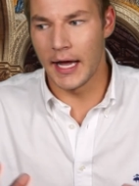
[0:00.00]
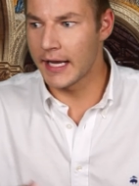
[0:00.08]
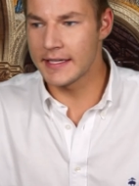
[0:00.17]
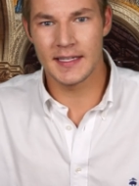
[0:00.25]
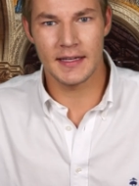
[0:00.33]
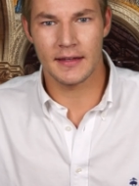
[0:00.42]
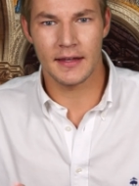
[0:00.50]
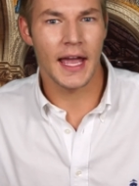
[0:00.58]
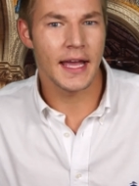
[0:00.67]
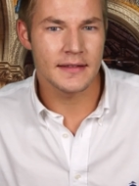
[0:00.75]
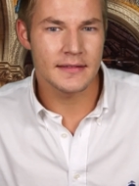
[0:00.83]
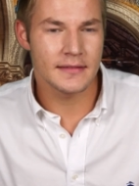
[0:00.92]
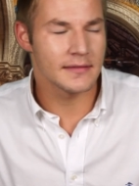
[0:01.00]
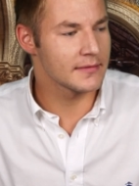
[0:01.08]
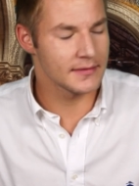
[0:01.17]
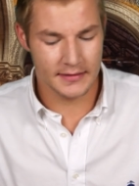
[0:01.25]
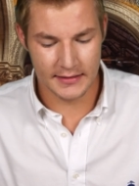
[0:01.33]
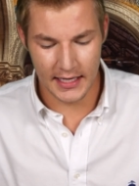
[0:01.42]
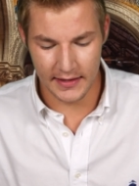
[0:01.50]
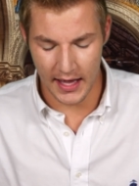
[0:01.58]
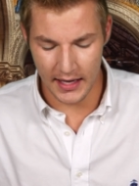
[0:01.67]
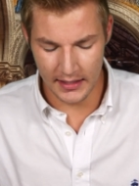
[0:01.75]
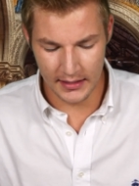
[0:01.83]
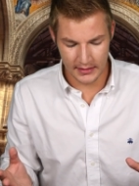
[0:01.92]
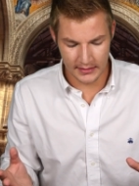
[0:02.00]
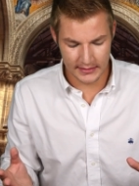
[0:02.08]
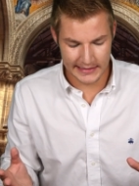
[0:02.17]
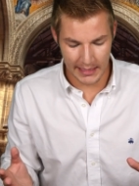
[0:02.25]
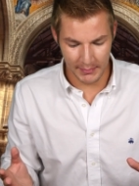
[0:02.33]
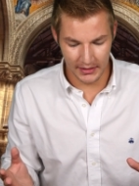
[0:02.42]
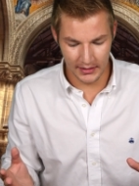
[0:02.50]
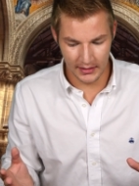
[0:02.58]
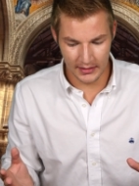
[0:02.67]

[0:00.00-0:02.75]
I guess I can't say that, damn it.